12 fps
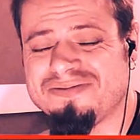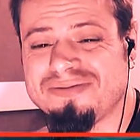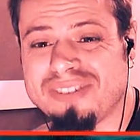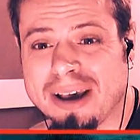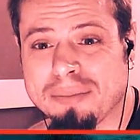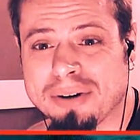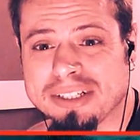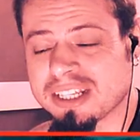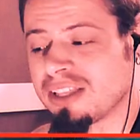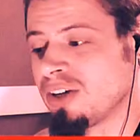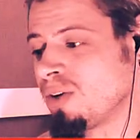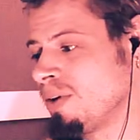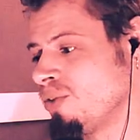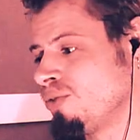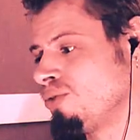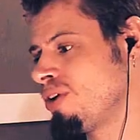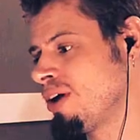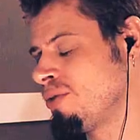vibrates a little bit
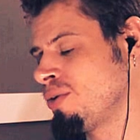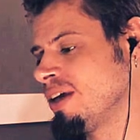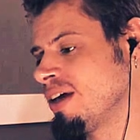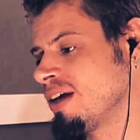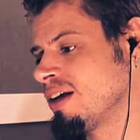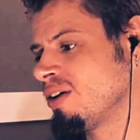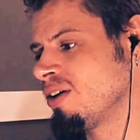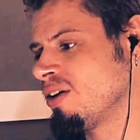right when you get it